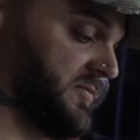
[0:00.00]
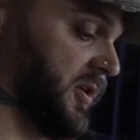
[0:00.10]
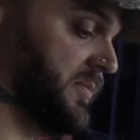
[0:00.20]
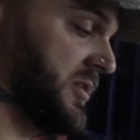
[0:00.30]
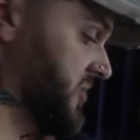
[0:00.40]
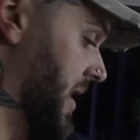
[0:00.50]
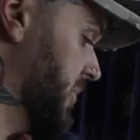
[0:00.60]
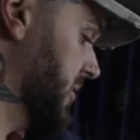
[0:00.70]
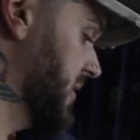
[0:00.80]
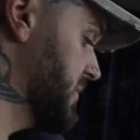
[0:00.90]
fill up the
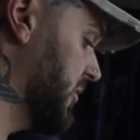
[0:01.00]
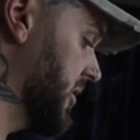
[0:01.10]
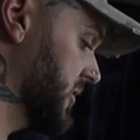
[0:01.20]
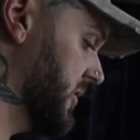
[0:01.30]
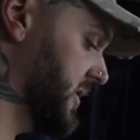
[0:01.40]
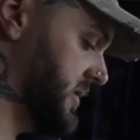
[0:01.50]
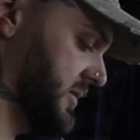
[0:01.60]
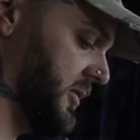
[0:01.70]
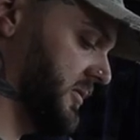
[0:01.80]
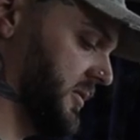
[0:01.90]
dropper. It's marked on
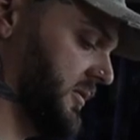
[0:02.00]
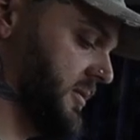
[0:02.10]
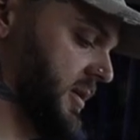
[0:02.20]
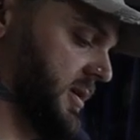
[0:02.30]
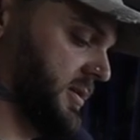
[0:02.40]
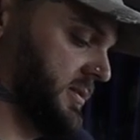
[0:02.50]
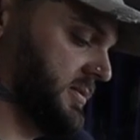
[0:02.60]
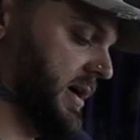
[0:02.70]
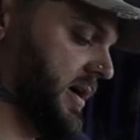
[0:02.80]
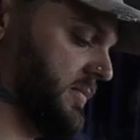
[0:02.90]
the
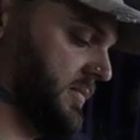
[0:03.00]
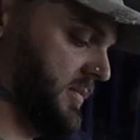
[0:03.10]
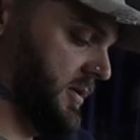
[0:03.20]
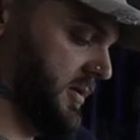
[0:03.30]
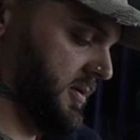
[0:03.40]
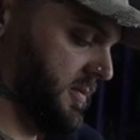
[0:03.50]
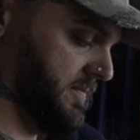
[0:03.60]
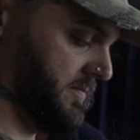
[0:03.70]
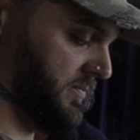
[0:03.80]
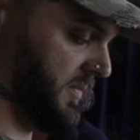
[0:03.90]
top.
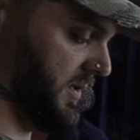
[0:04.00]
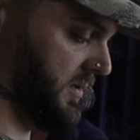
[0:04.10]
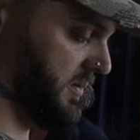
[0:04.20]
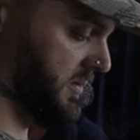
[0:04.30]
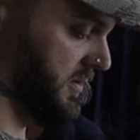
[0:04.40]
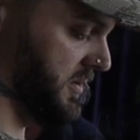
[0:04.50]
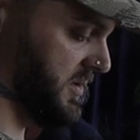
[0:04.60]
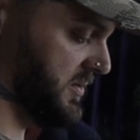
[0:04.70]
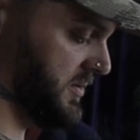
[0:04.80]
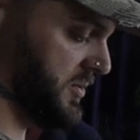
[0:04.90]

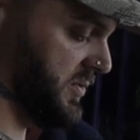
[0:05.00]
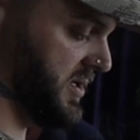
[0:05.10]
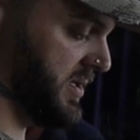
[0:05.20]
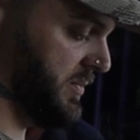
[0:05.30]
You just squeeze it.